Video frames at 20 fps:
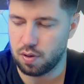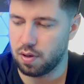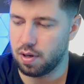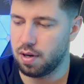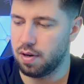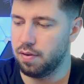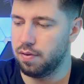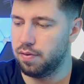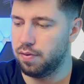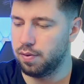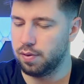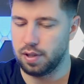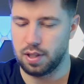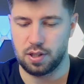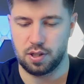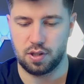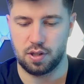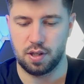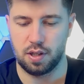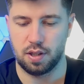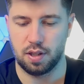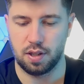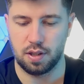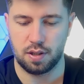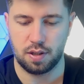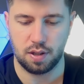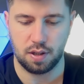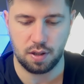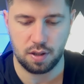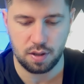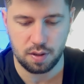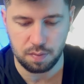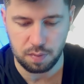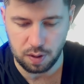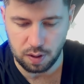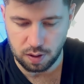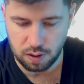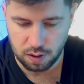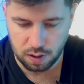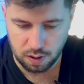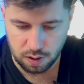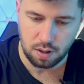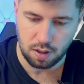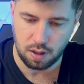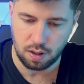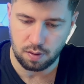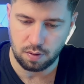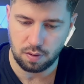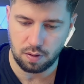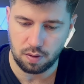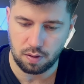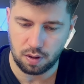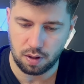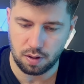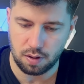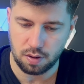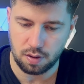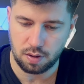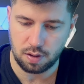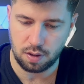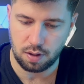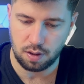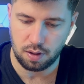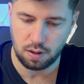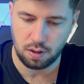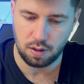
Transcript: how full HD this is, but now you can see.